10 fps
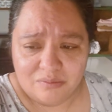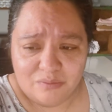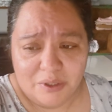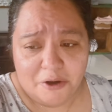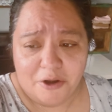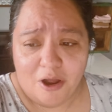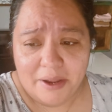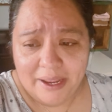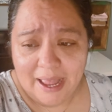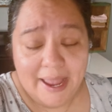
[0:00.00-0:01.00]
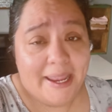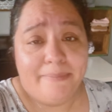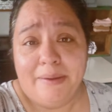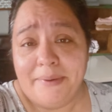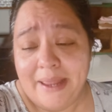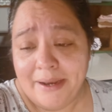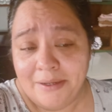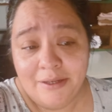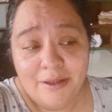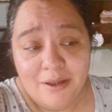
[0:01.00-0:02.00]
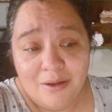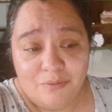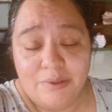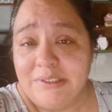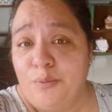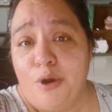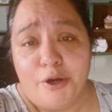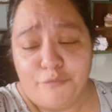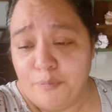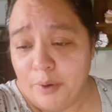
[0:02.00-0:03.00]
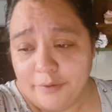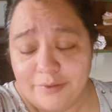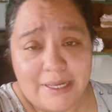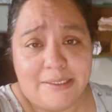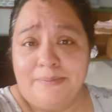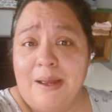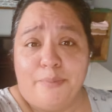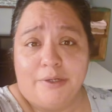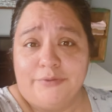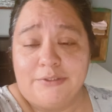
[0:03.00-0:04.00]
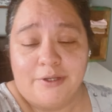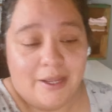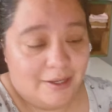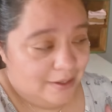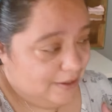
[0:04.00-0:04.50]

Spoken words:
We already all ate. I ate me a banana with some water for breakfast. That's my breakfast, okay?